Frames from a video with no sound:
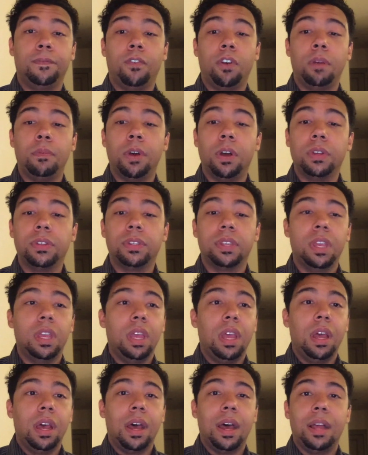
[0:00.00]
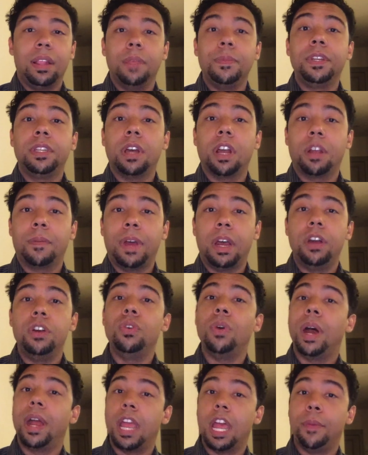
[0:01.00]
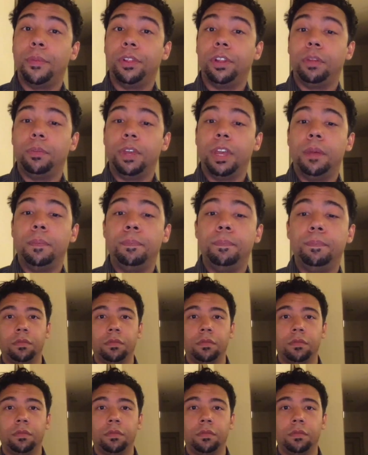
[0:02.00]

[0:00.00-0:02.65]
foremost, uh, let me talk about who I am a little bit.